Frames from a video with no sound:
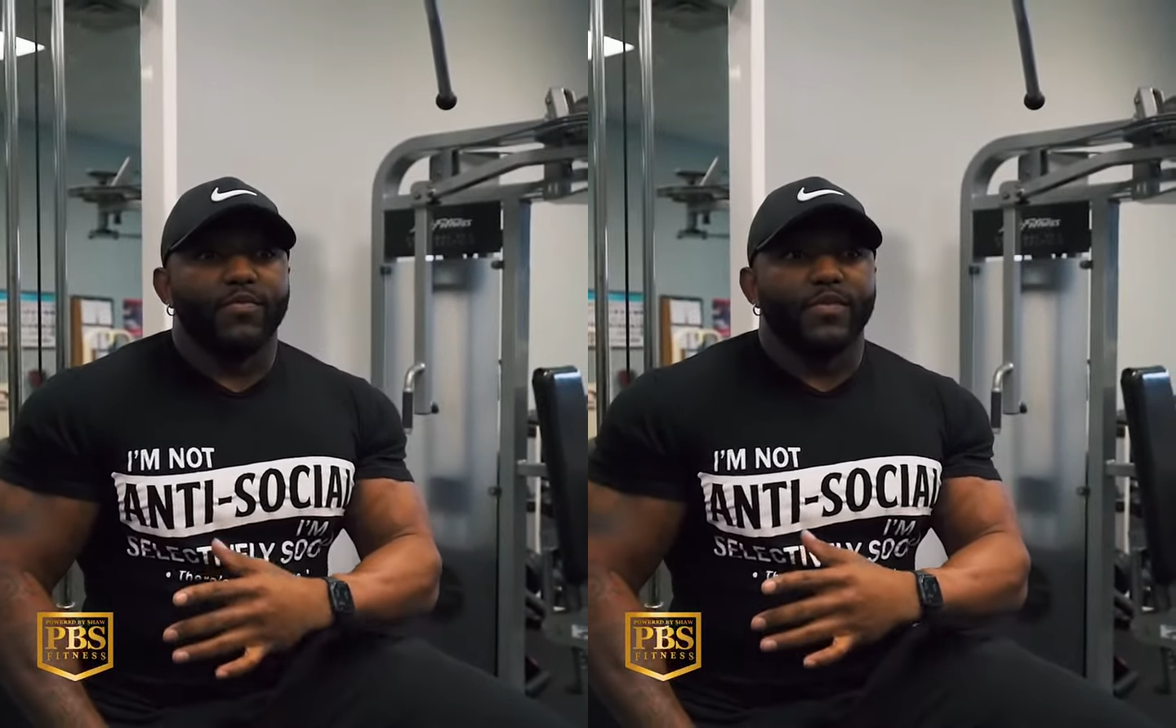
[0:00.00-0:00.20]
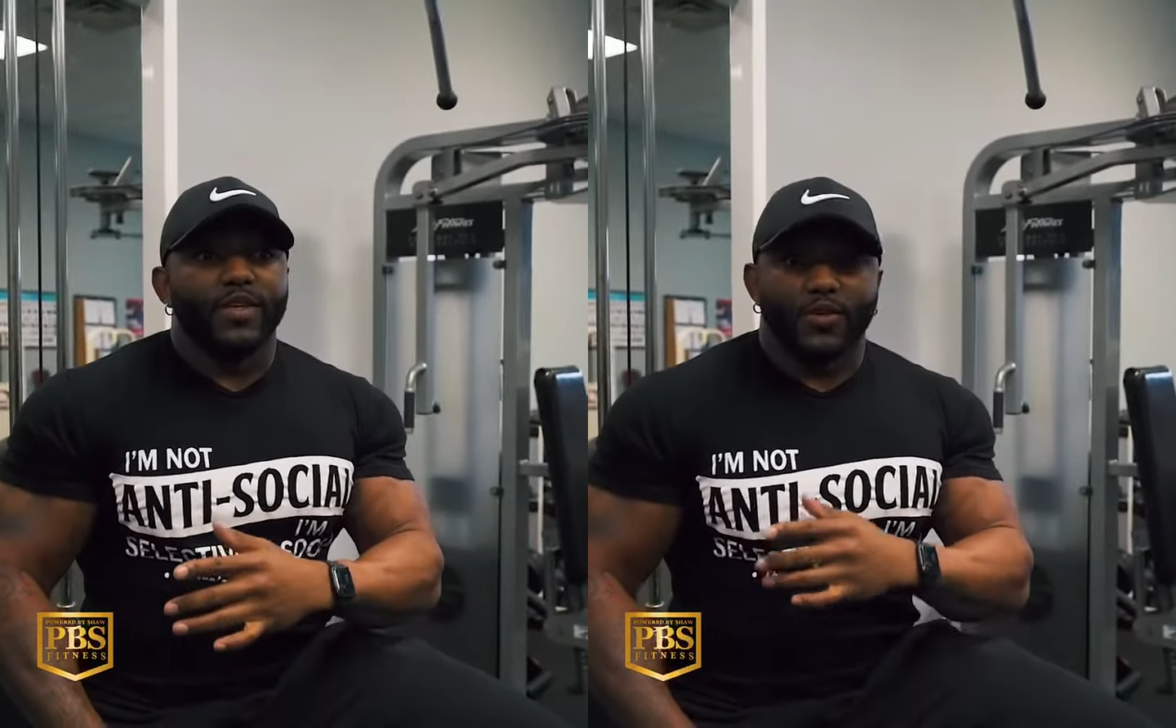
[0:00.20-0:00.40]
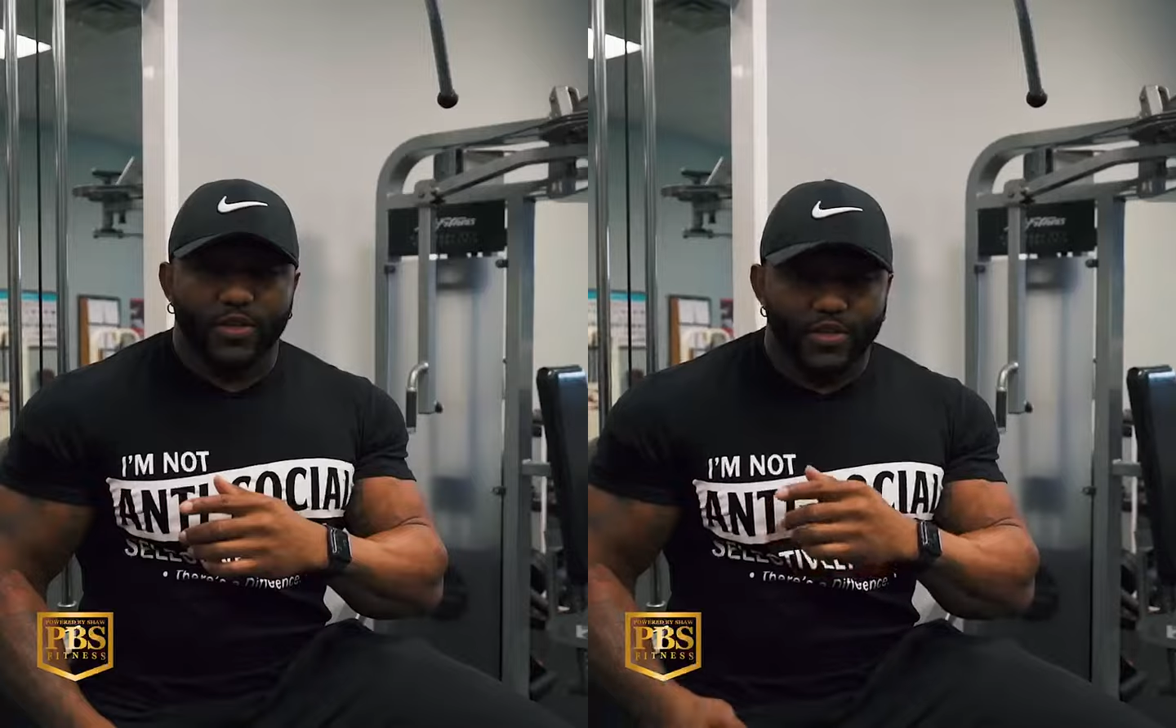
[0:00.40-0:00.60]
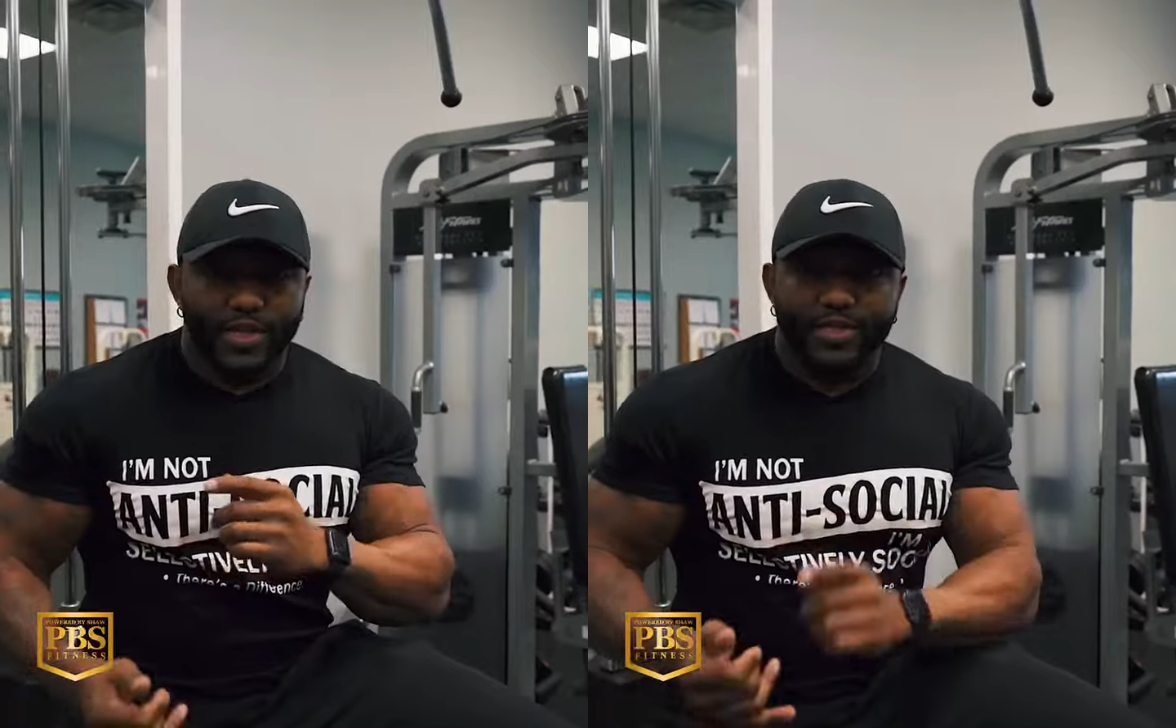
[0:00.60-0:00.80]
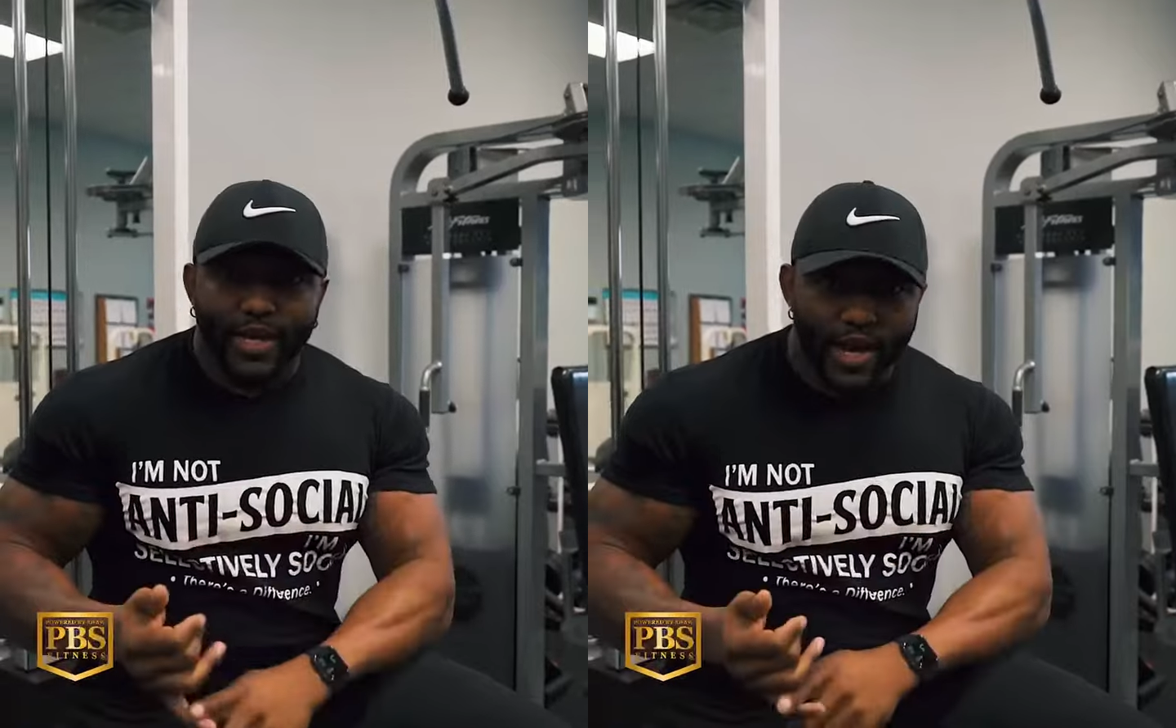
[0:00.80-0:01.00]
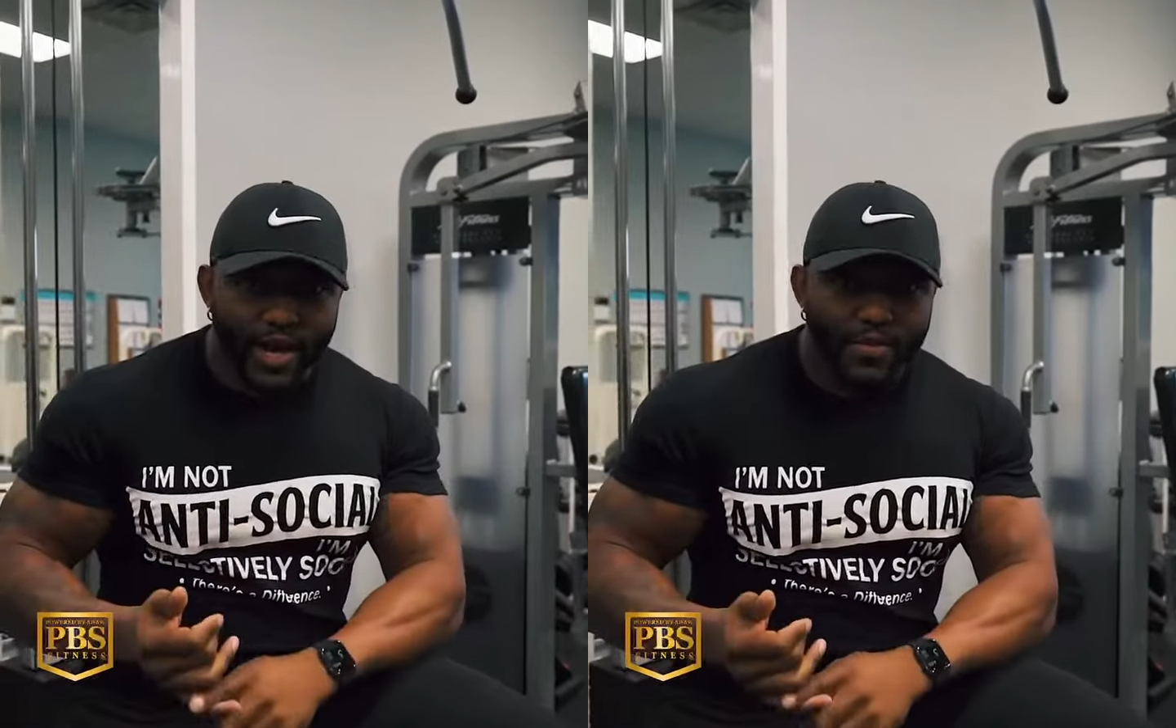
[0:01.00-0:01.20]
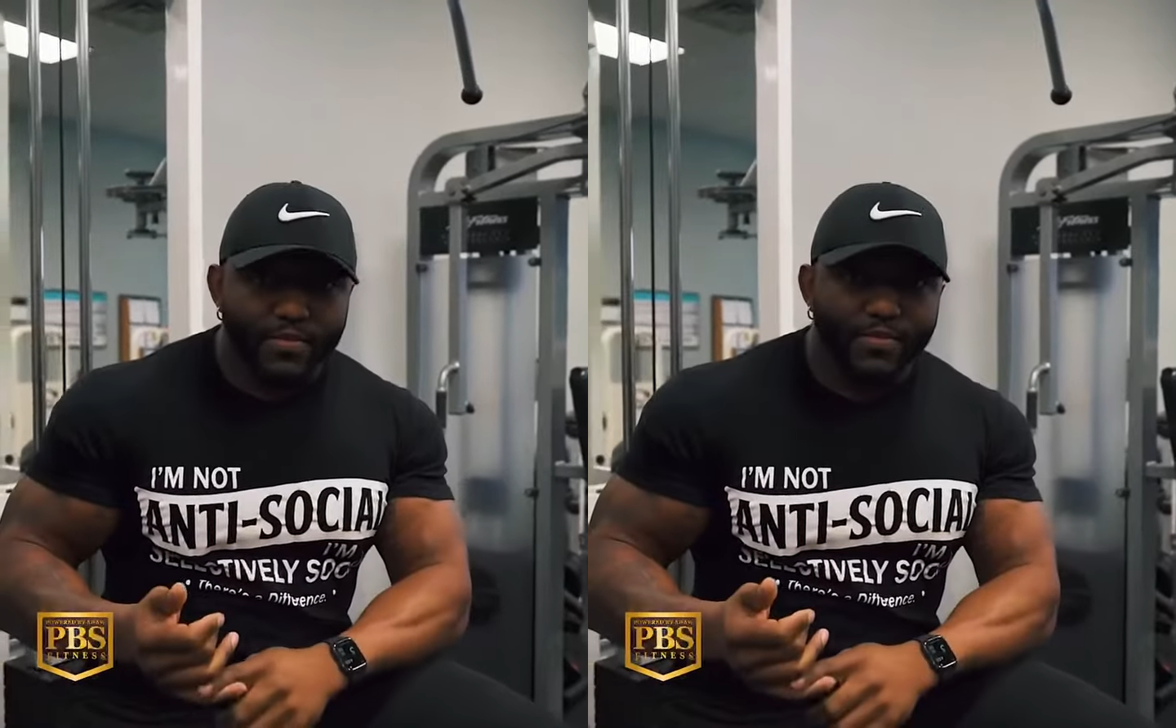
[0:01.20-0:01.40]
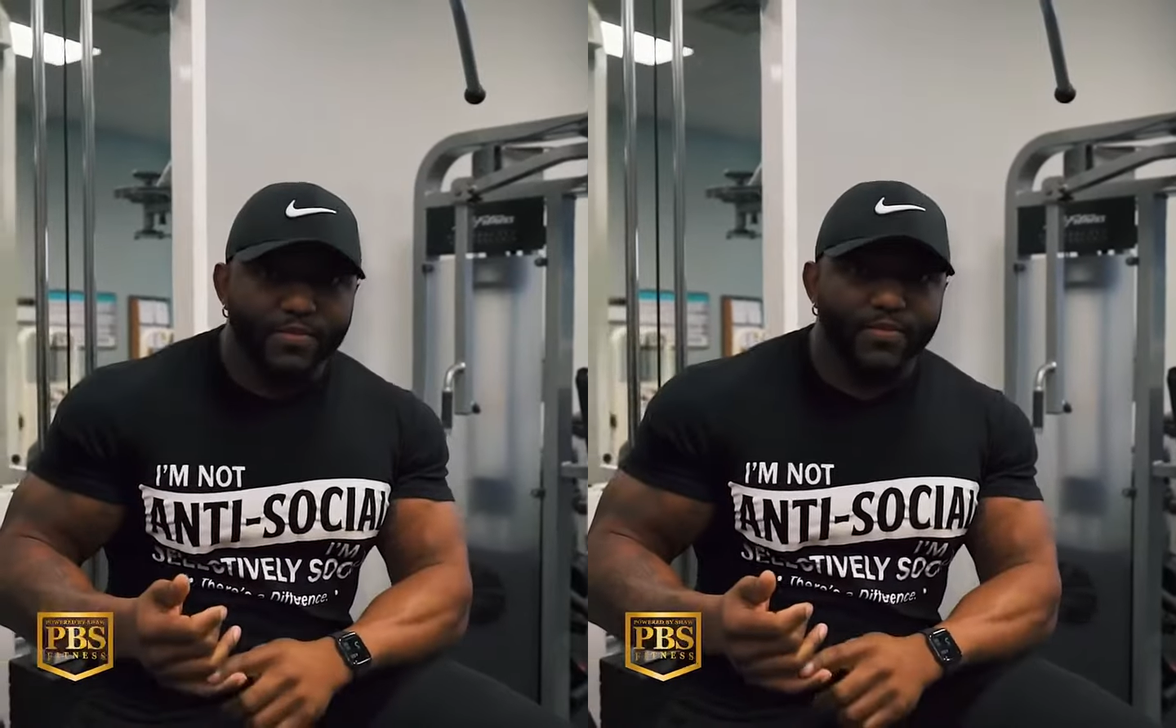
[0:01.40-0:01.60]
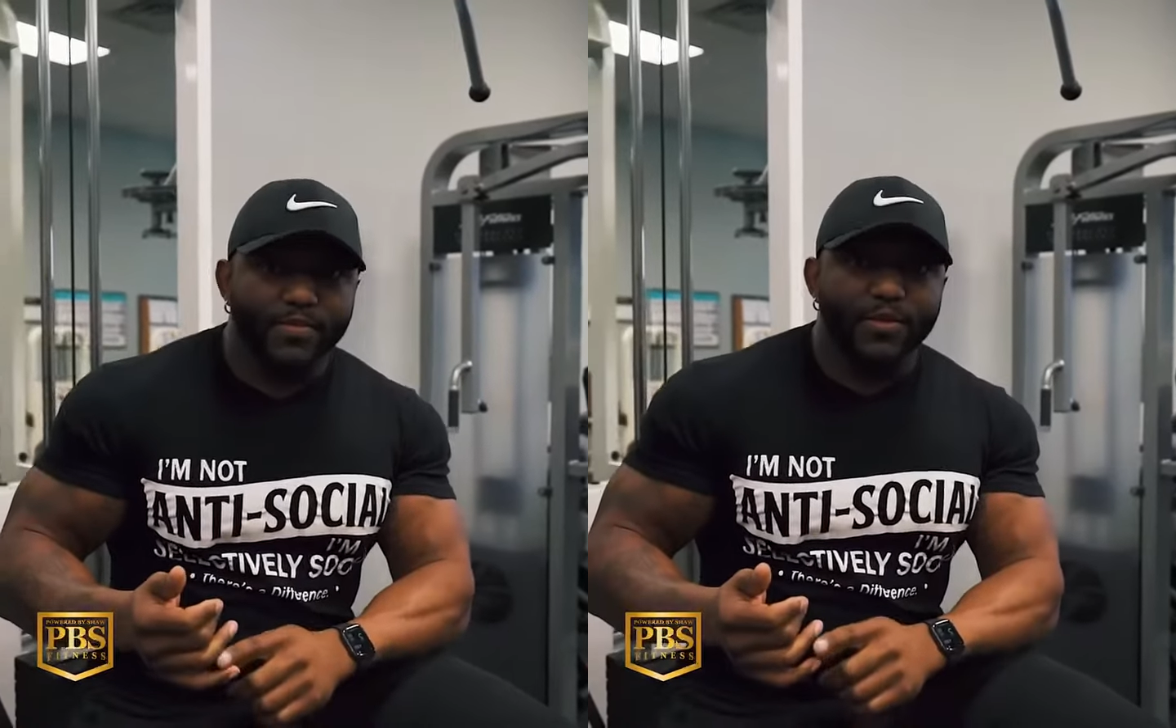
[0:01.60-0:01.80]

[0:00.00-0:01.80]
It's gonna take time.